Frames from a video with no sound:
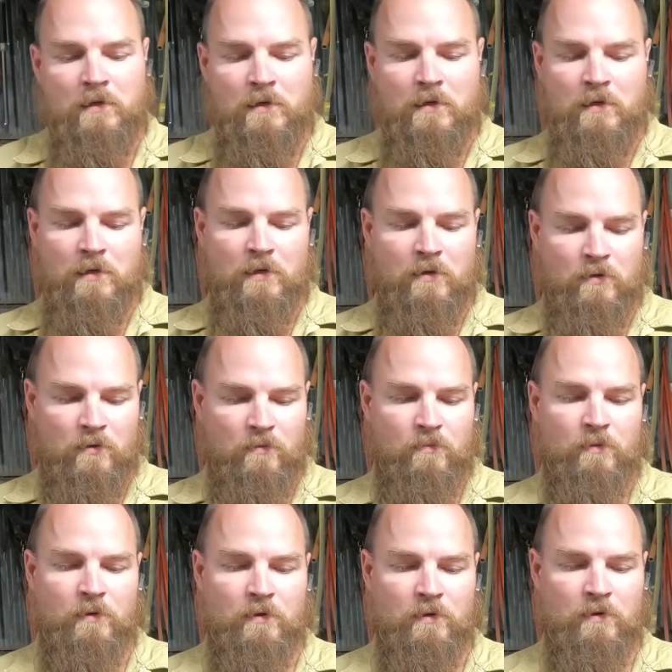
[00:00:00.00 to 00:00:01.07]
I hope
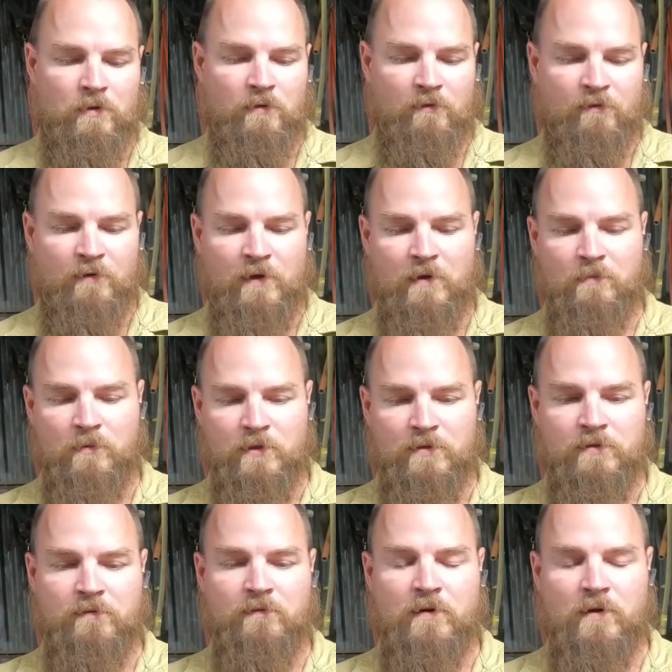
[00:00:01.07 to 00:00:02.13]
the
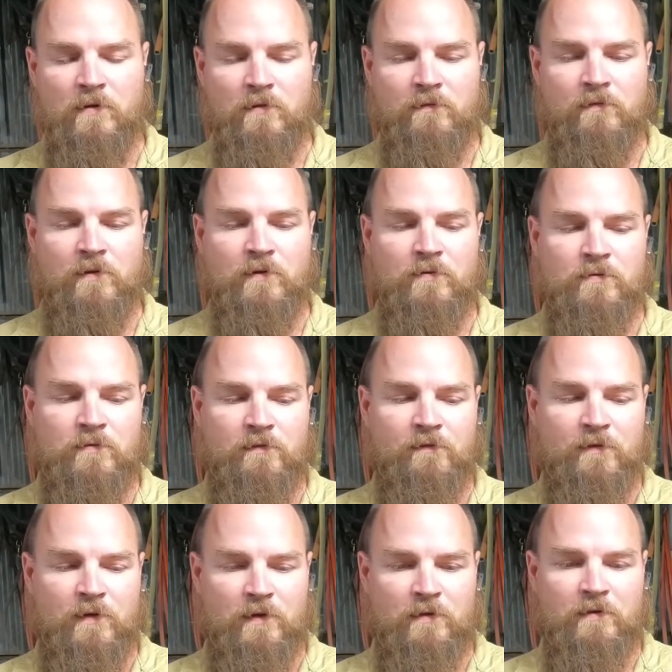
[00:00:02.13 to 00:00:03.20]
families of all of those
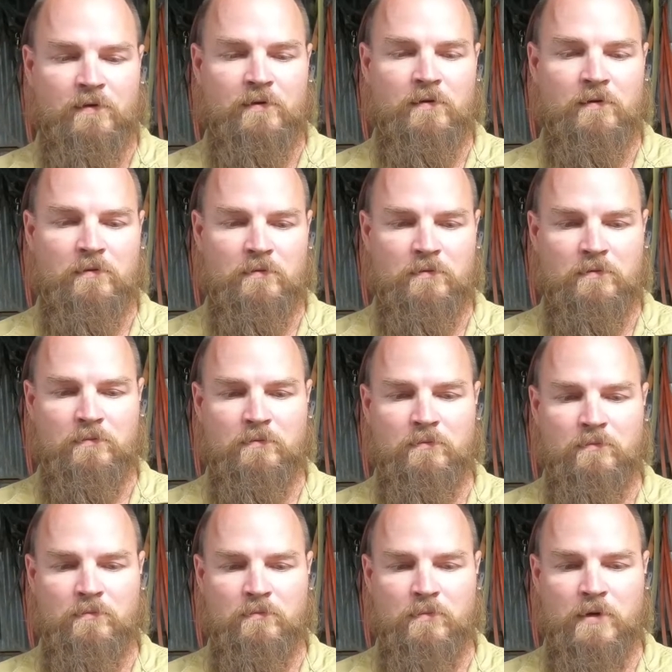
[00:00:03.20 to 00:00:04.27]
affected
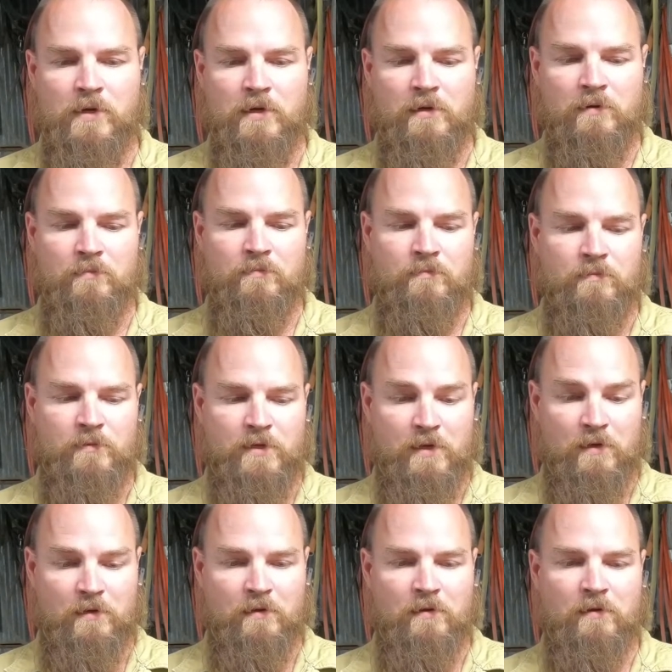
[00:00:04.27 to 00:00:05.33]
by
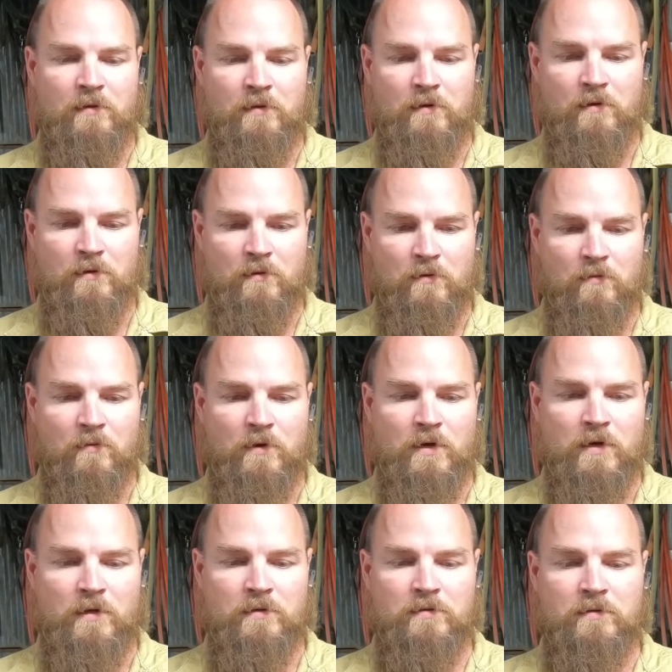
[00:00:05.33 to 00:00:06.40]
death and
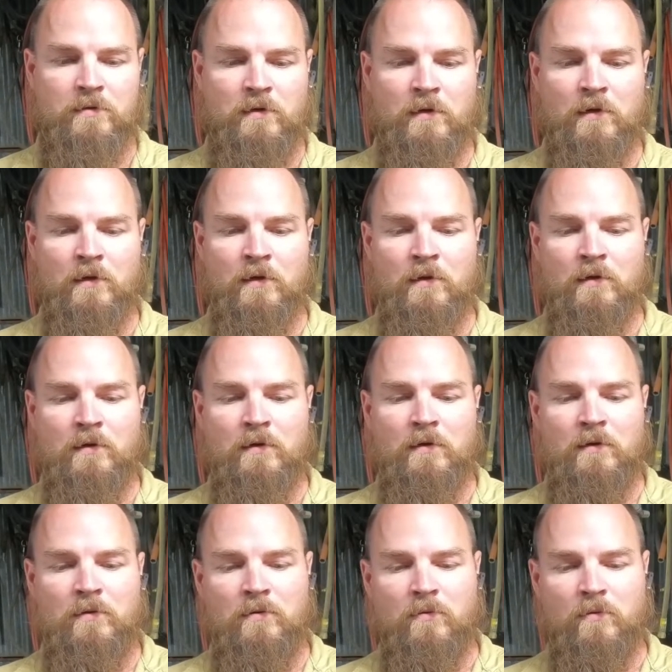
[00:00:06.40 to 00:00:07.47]
otherwise
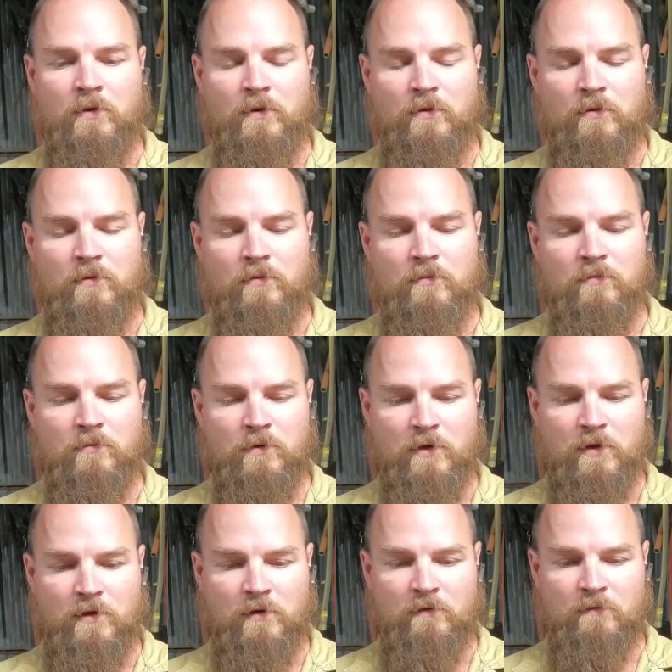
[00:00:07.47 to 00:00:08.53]
will
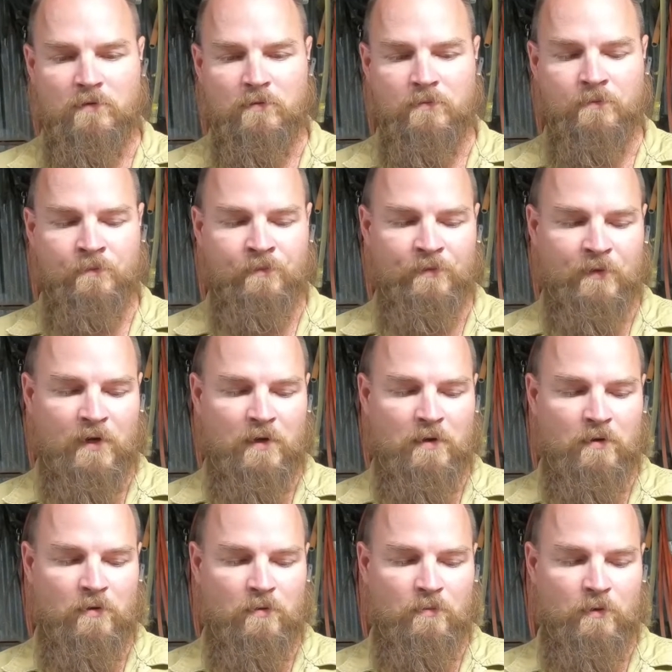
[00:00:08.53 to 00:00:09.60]
recover. I
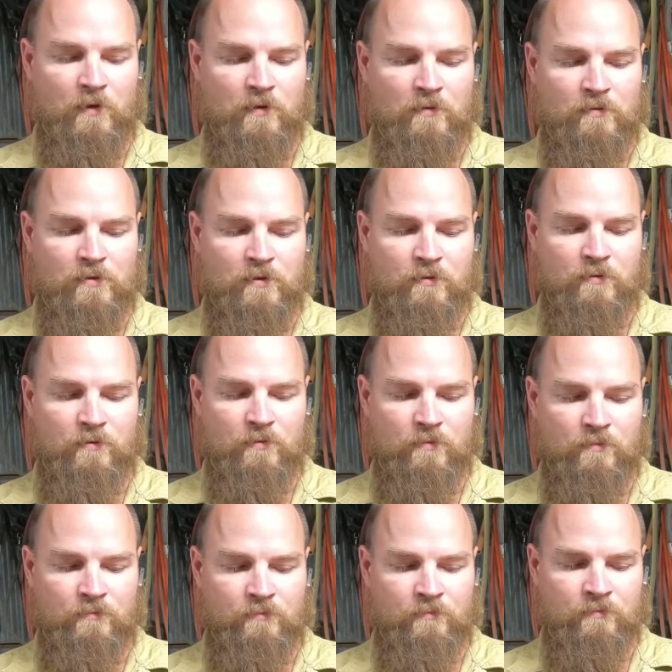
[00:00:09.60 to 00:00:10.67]
hope those who
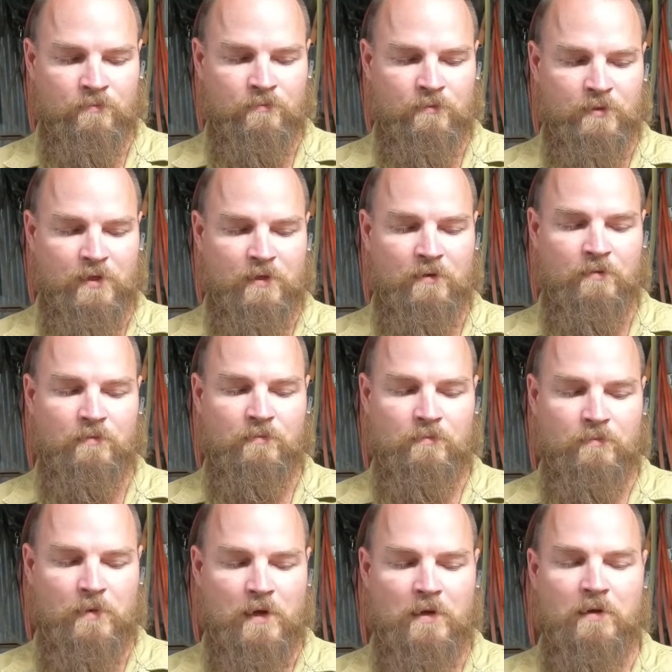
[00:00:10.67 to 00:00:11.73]

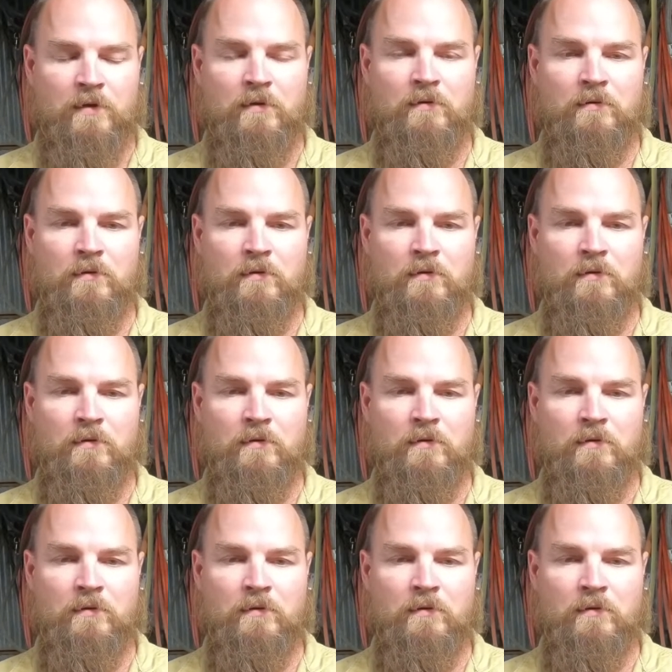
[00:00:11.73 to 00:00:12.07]
didn't make it